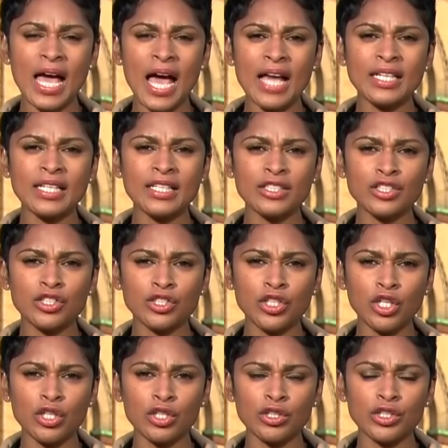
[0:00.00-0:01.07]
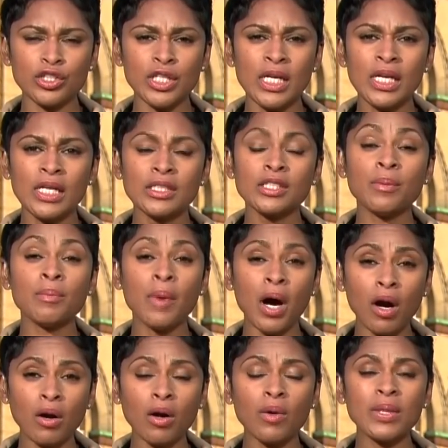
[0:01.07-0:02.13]
at his church.
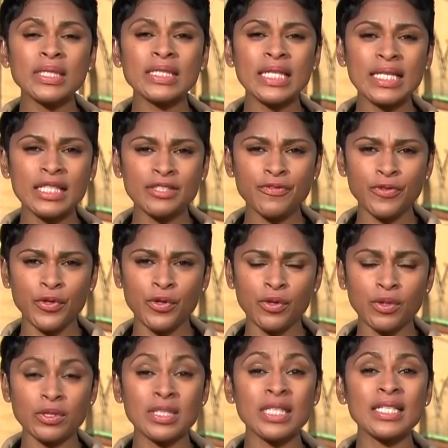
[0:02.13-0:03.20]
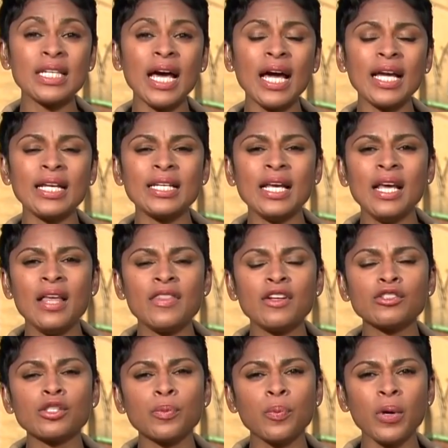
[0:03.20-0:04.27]
Tomorrow is his funeral. Tonight,
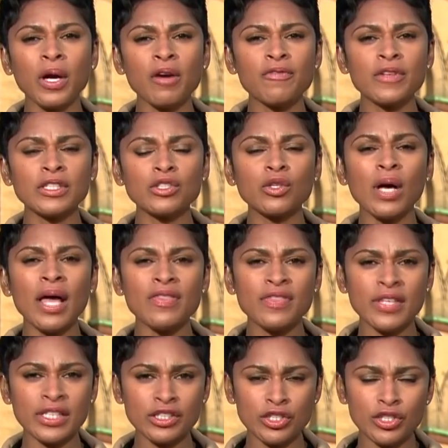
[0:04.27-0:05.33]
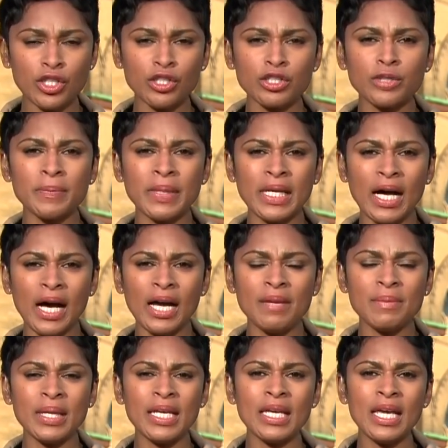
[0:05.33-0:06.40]
there's a prayer vigil at this church
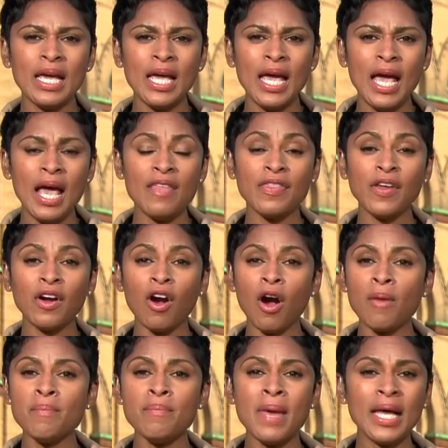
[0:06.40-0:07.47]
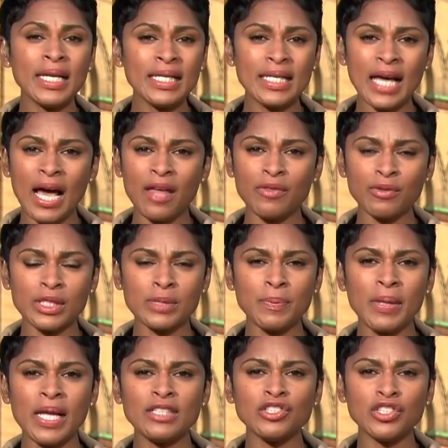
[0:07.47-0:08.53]
behind me, and there are many gatherings
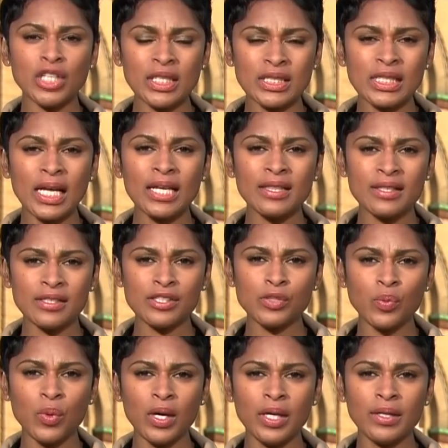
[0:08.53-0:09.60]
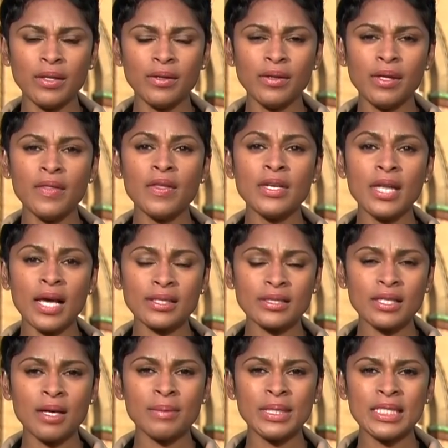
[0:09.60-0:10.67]
planned just like this one in the
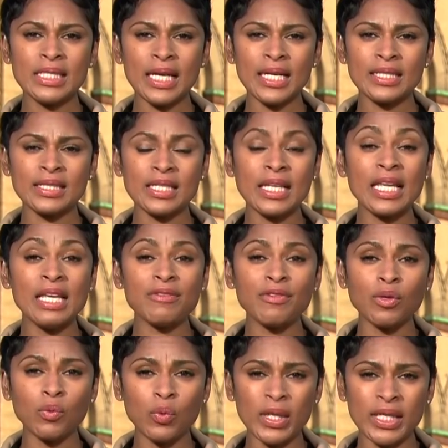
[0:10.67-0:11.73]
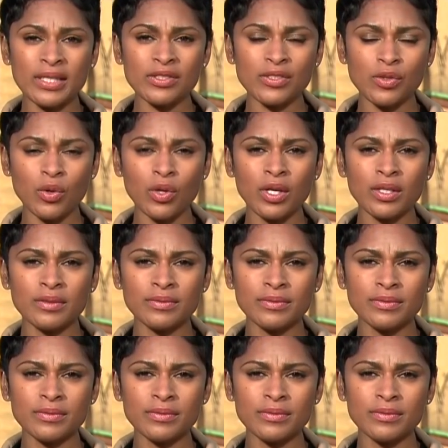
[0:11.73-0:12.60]
next coming days and even weeks. Nora?